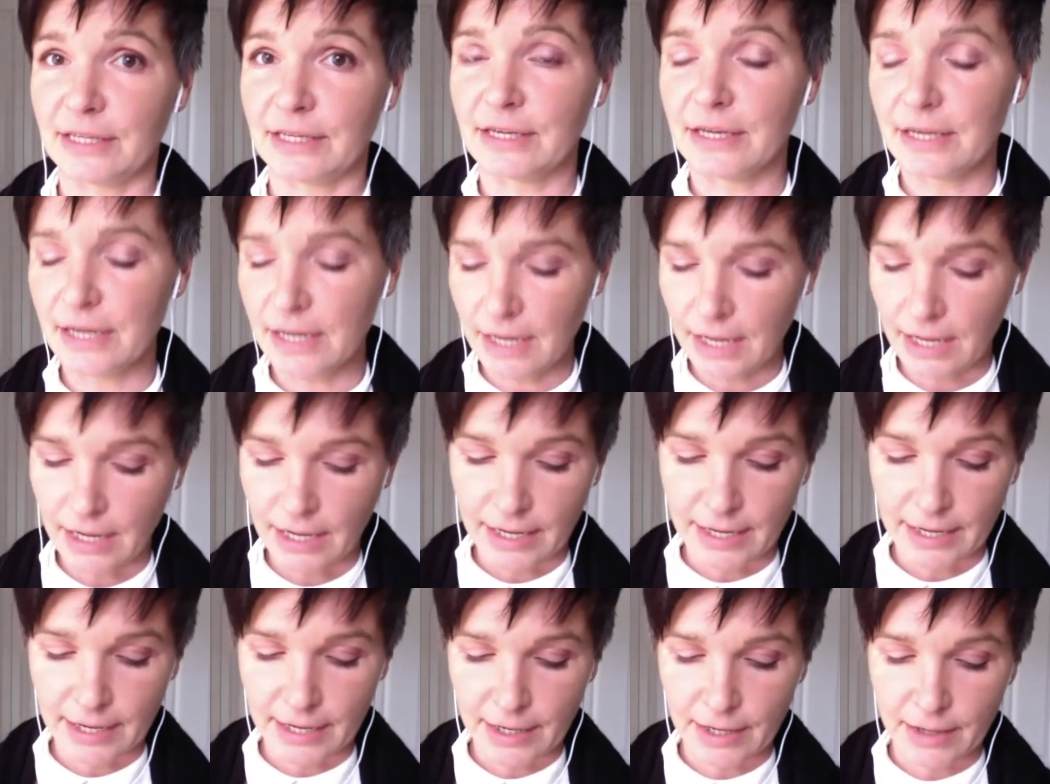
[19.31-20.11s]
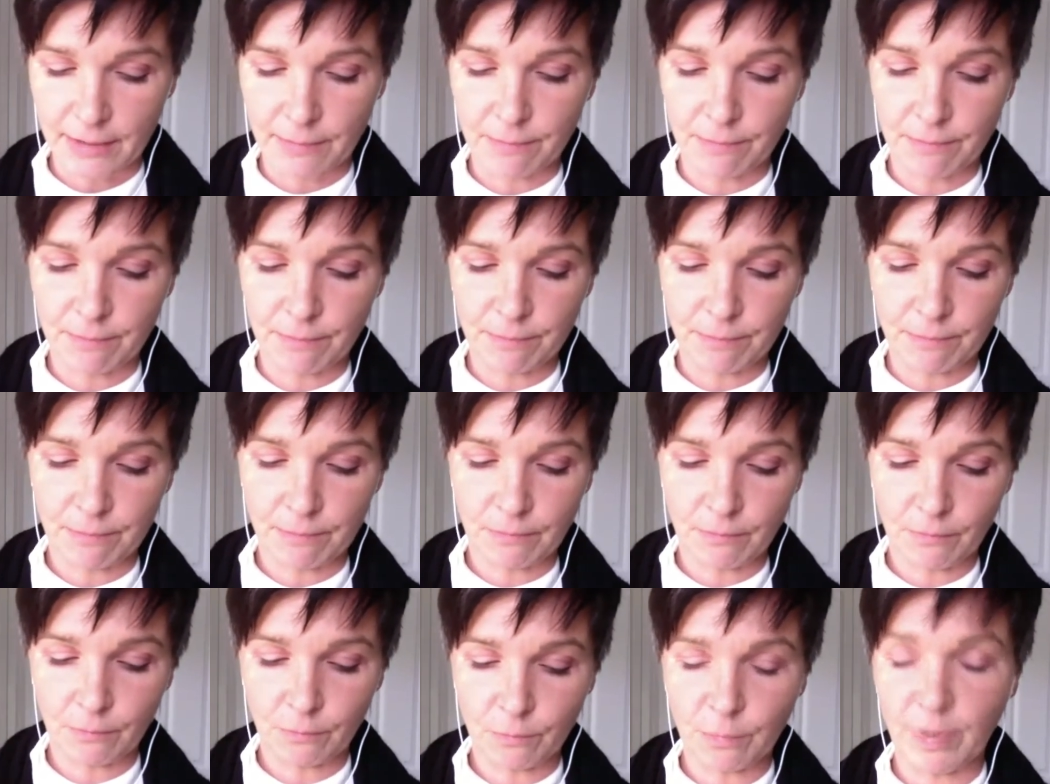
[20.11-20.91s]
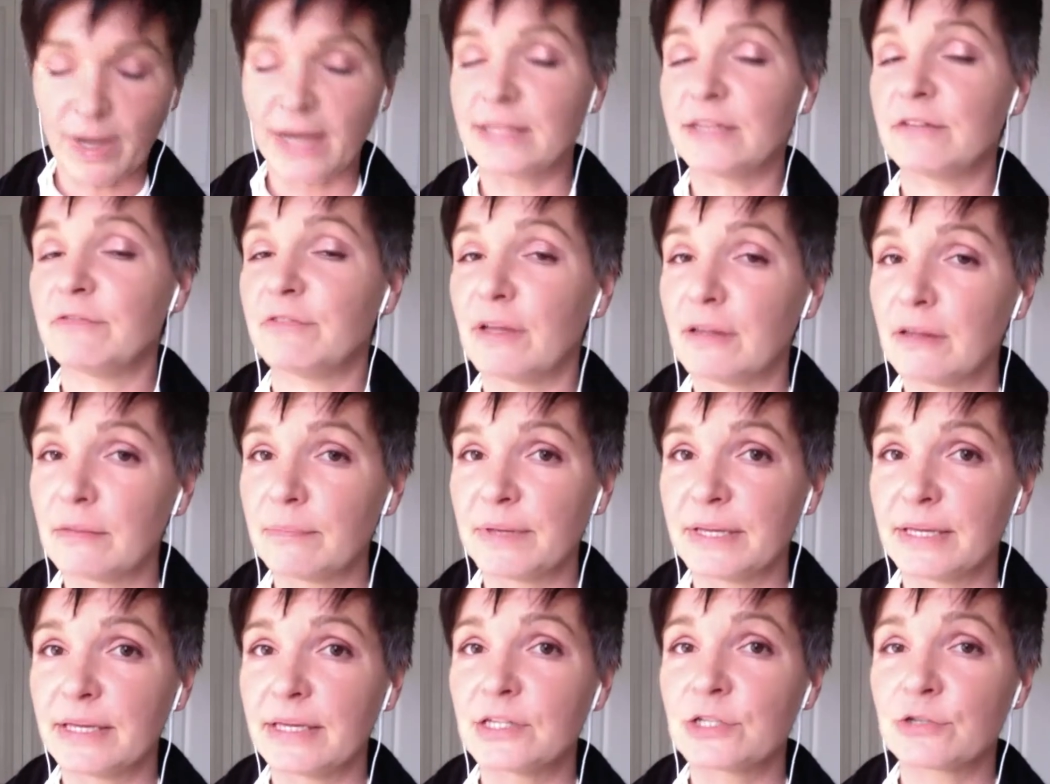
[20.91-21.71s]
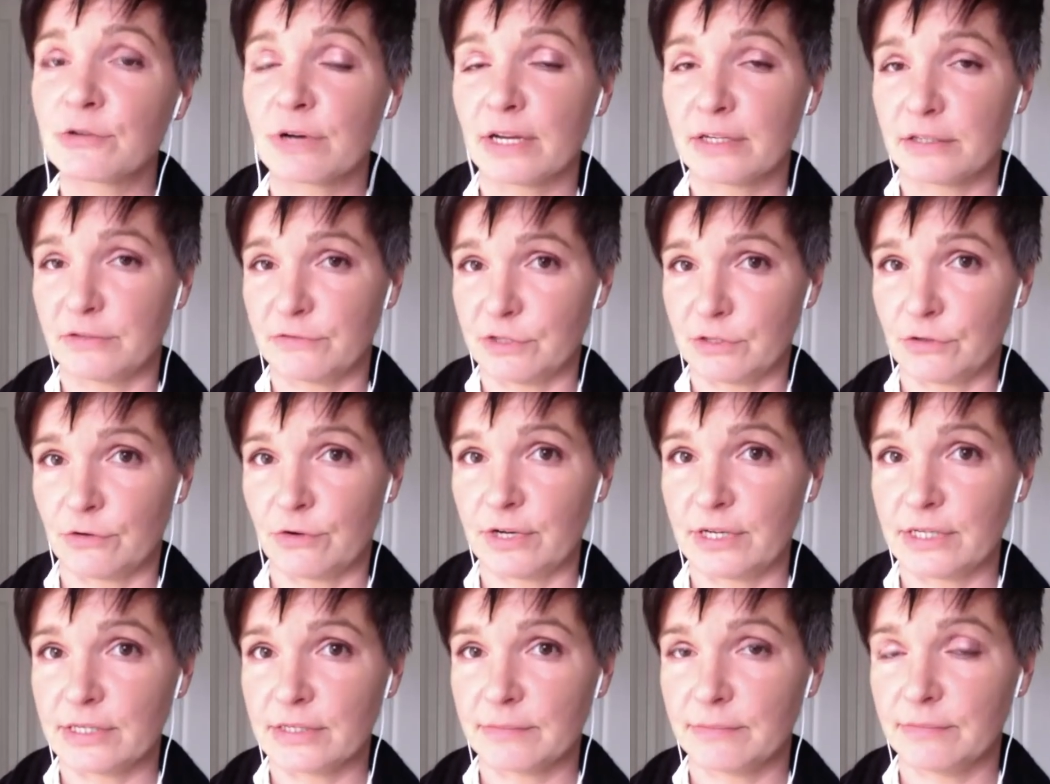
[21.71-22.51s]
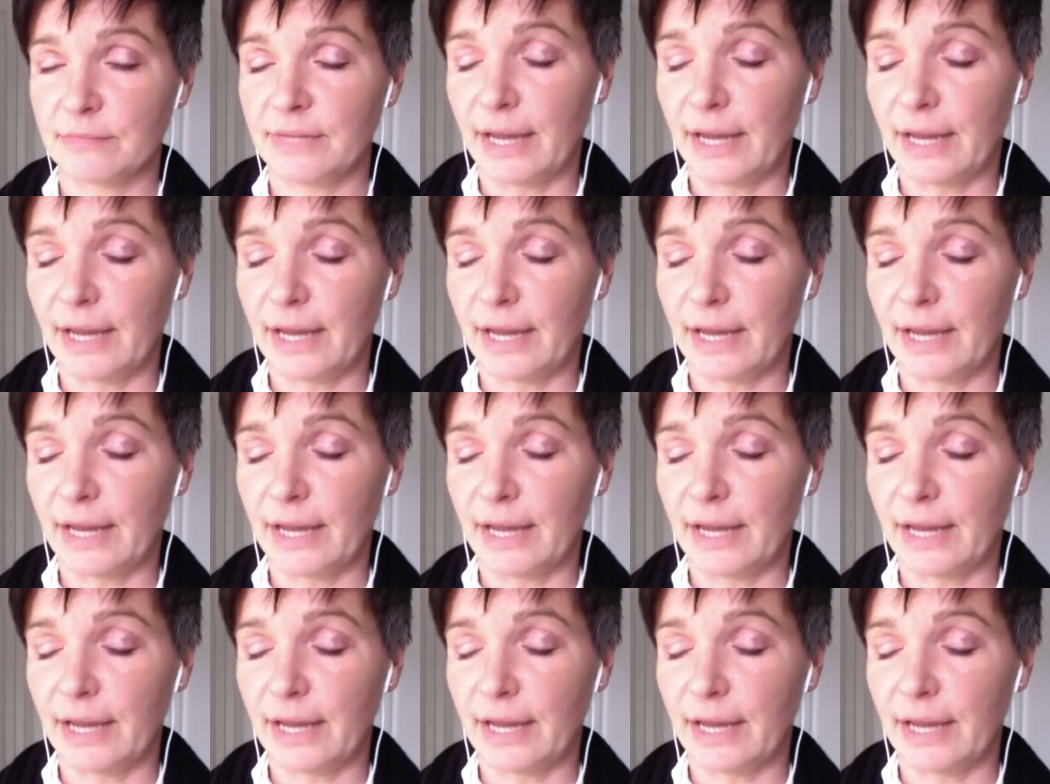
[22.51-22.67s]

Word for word: Uh, by developing interactive stories. Now,